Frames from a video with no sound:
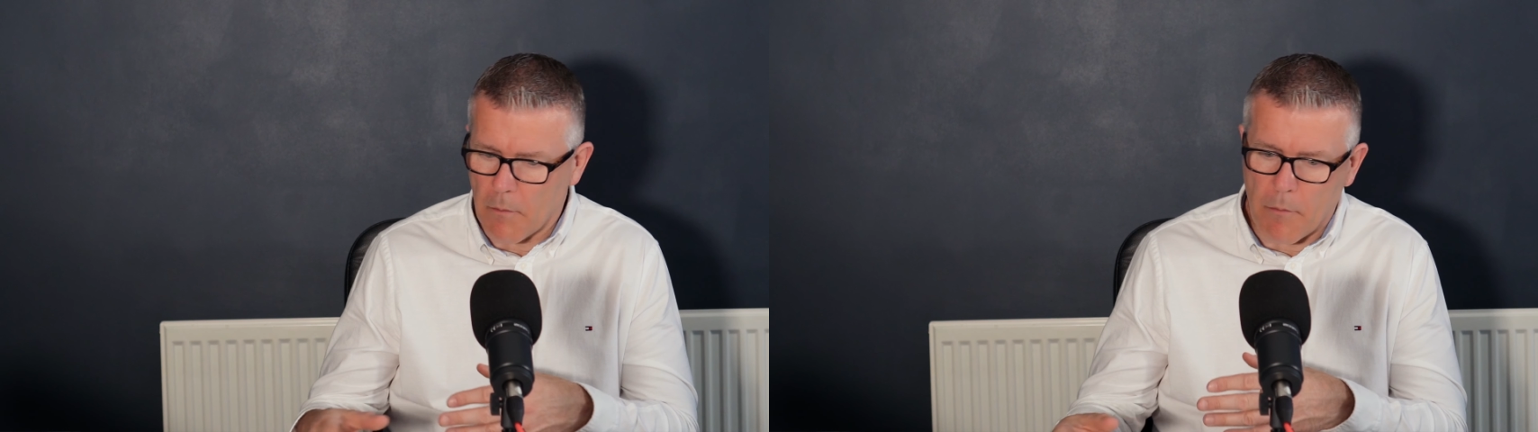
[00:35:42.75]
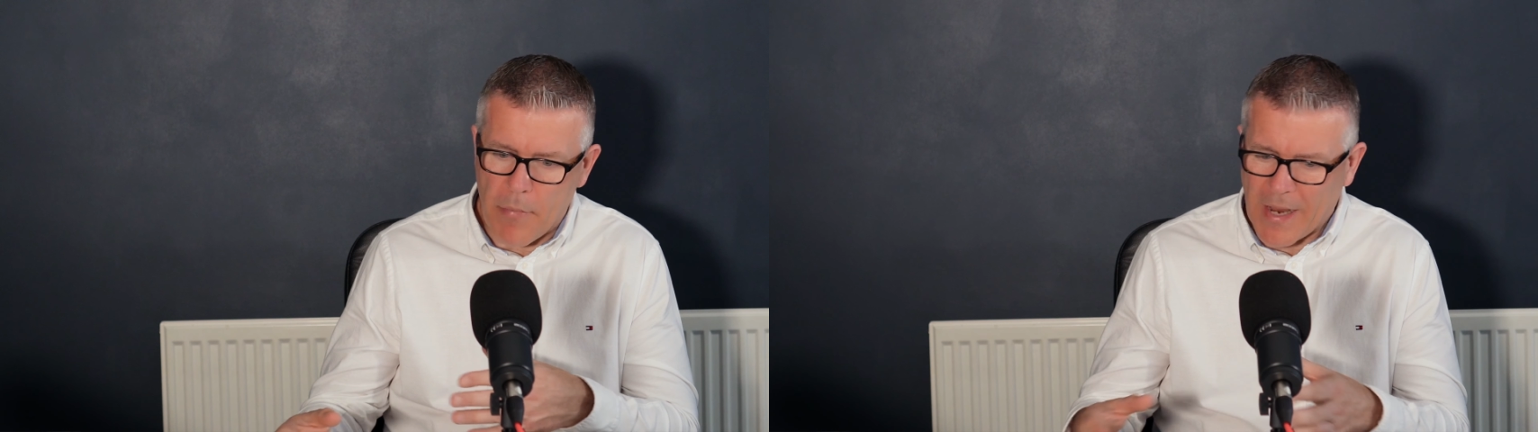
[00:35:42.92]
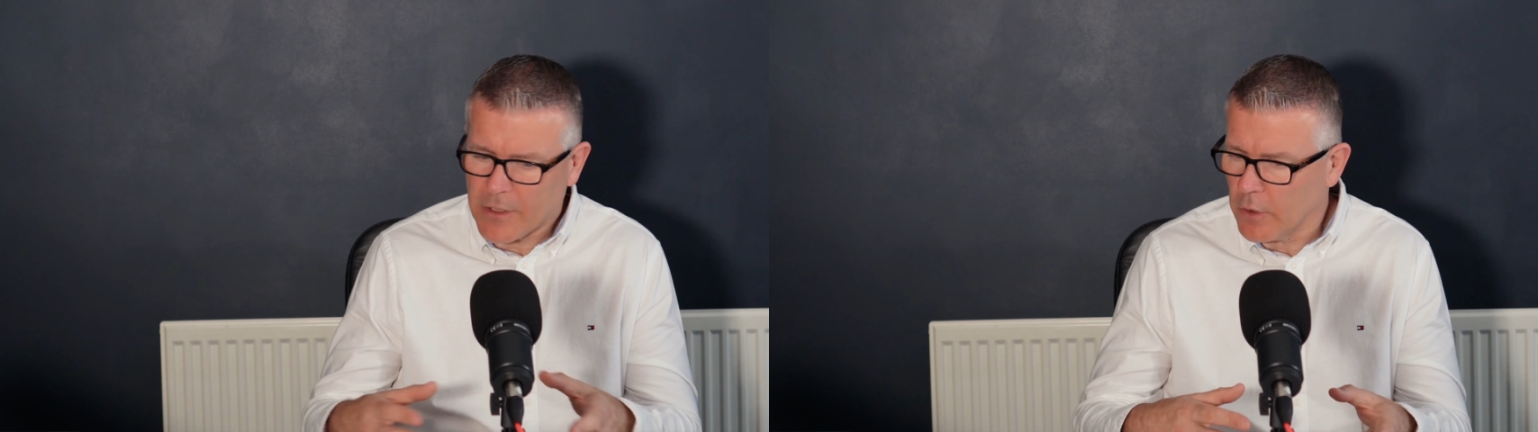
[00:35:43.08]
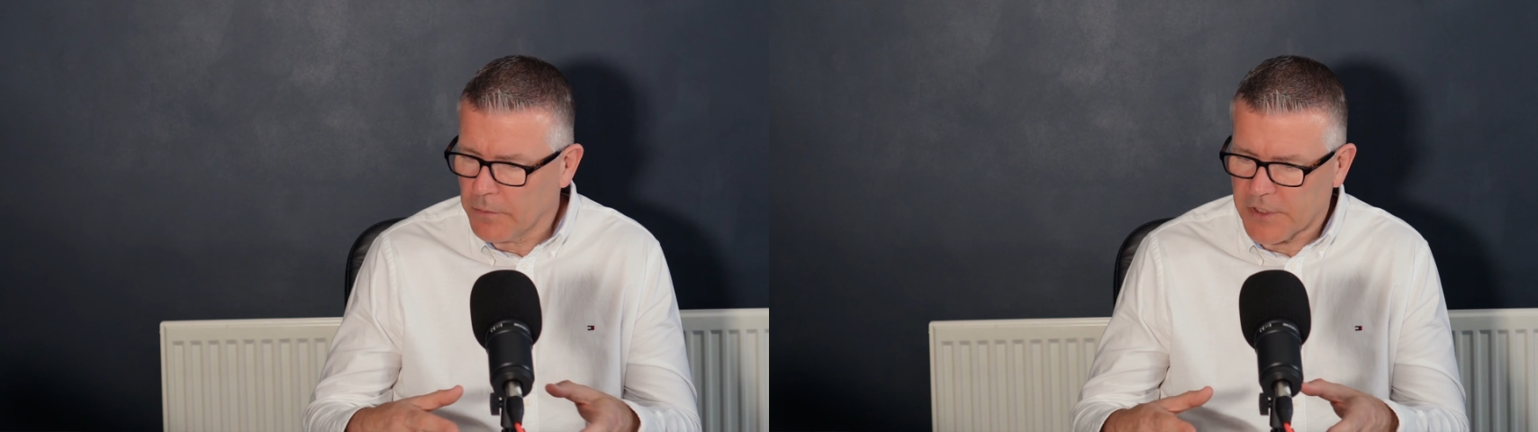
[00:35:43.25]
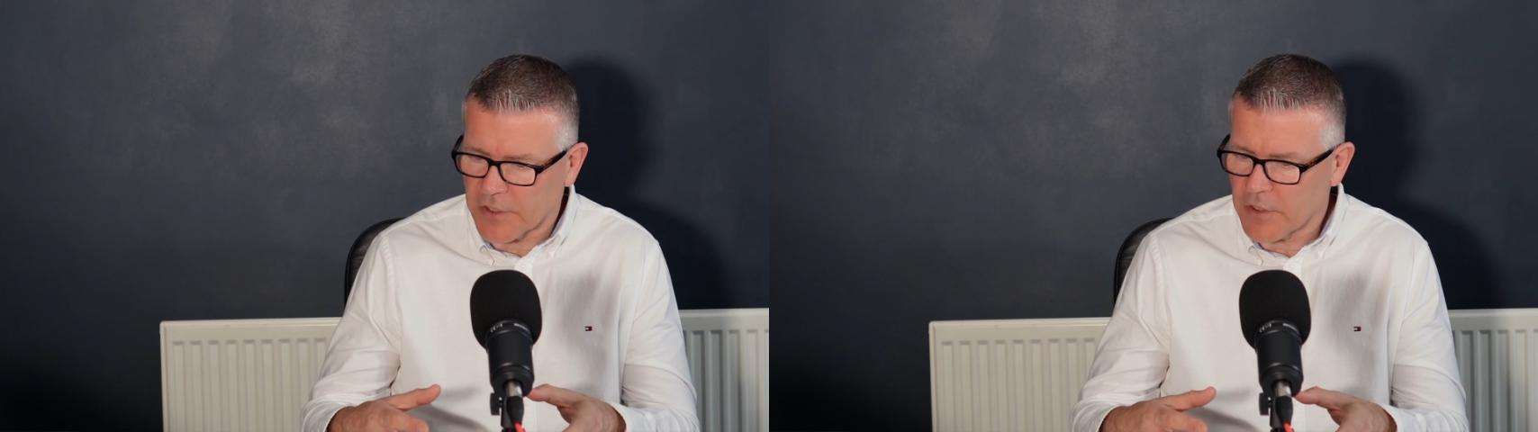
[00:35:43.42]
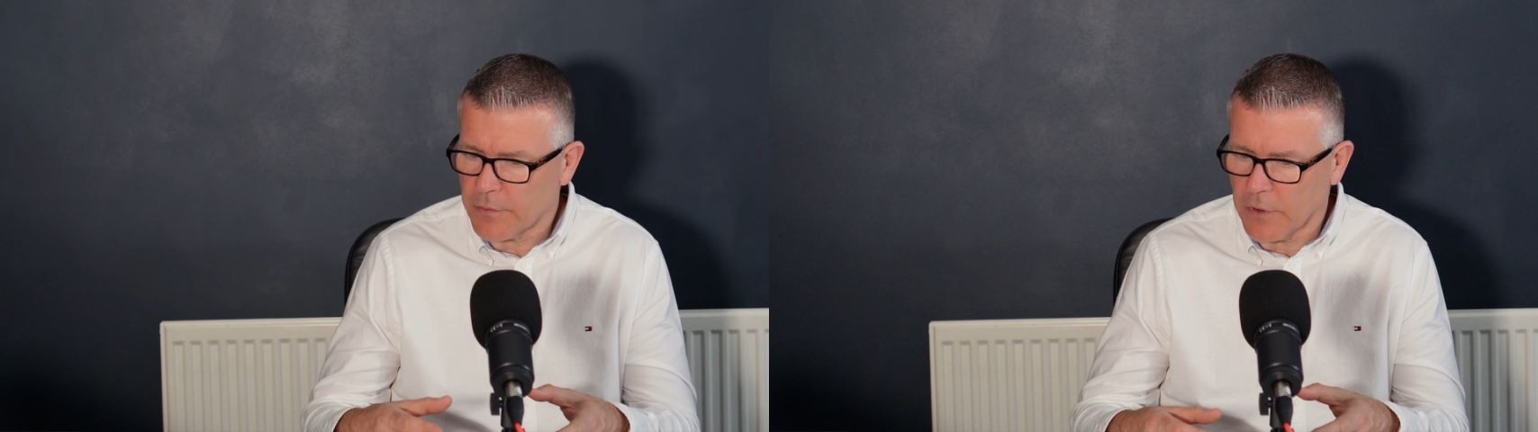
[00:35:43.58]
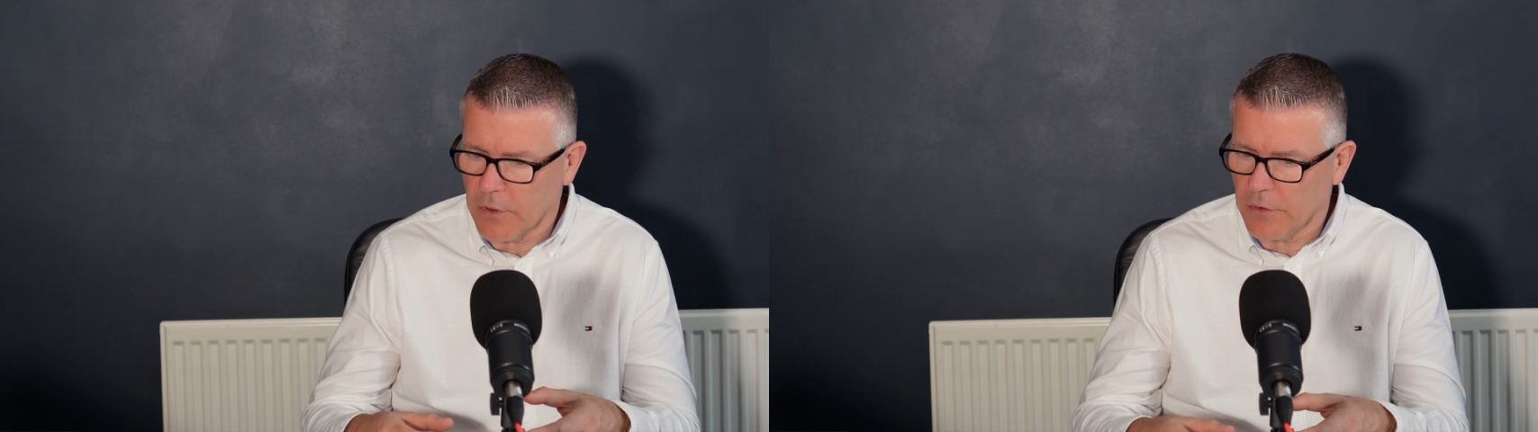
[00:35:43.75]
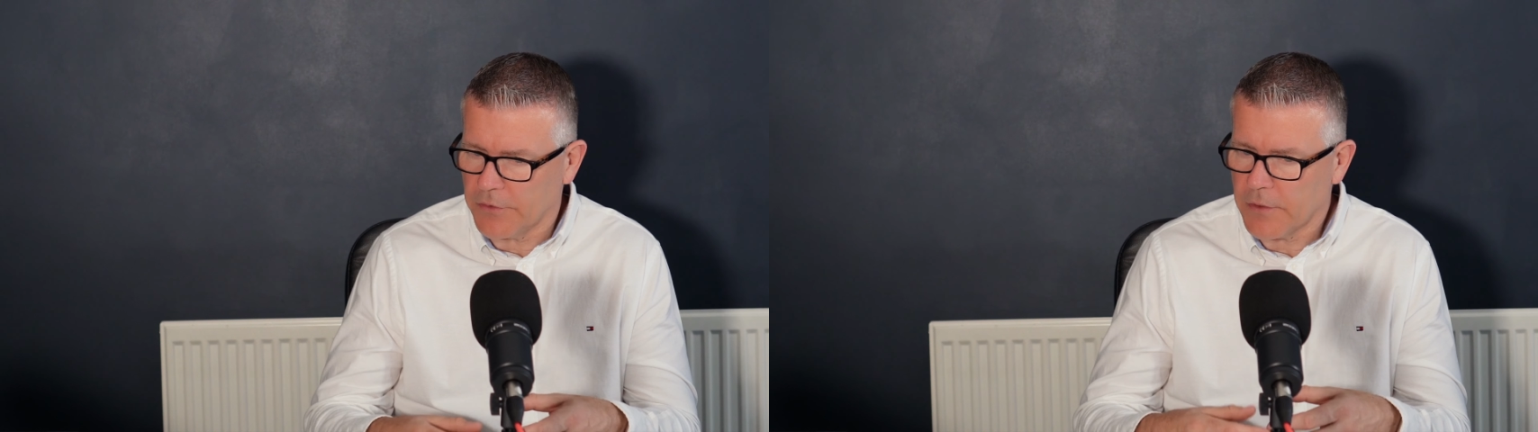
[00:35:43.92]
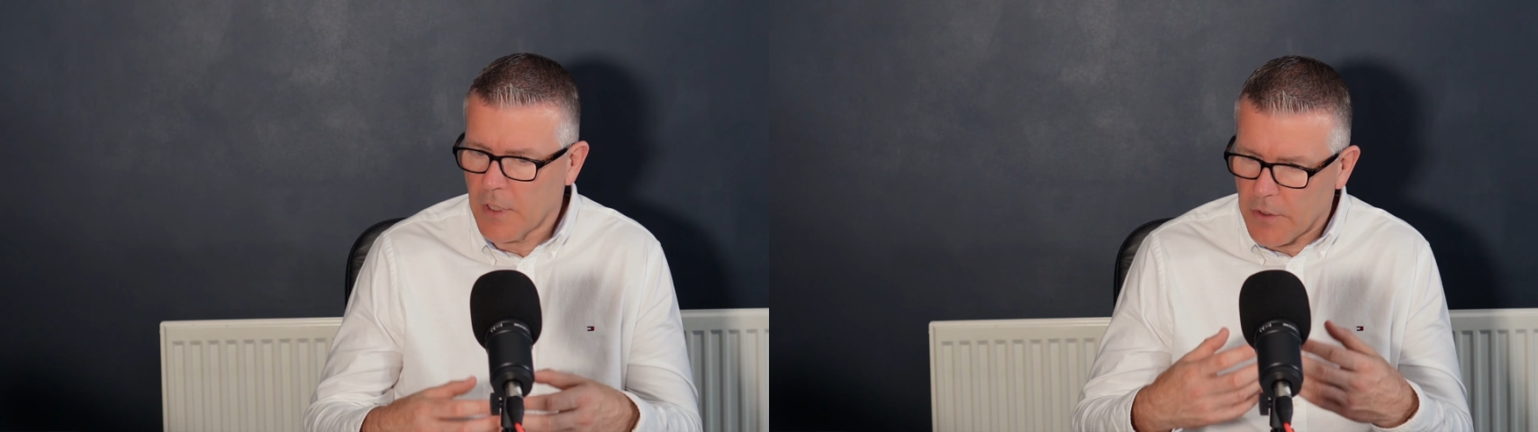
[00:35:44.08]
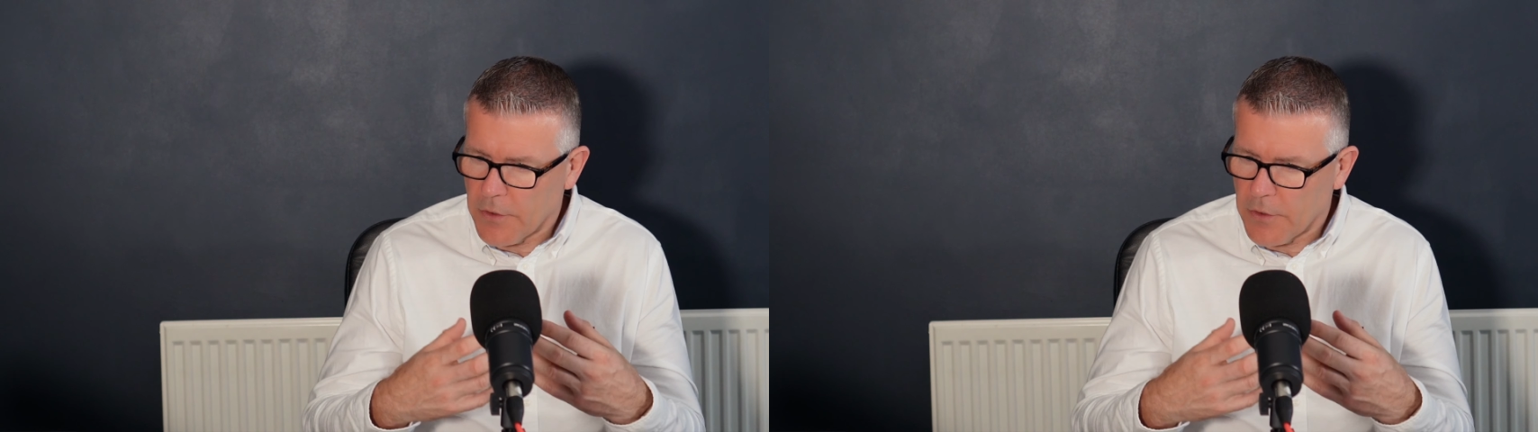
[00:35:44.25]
backups, I suppose